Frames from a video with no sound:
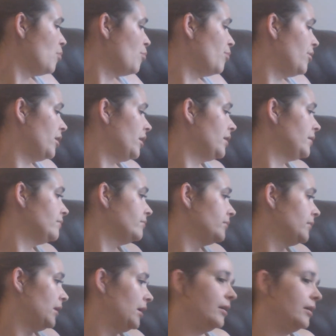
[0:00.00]
but
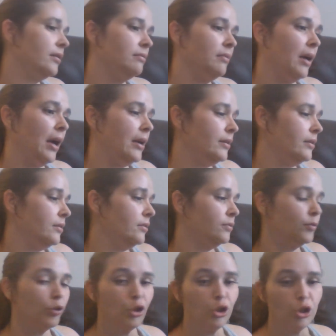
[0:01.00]
like I know
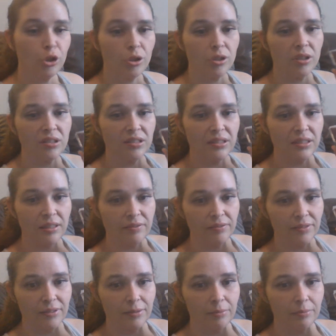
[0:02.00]
for sure it's
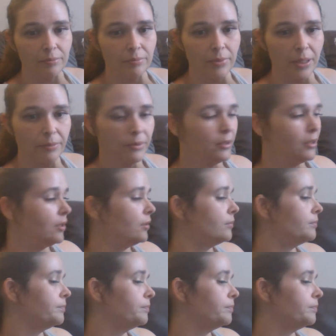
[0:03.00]
definitely probably not.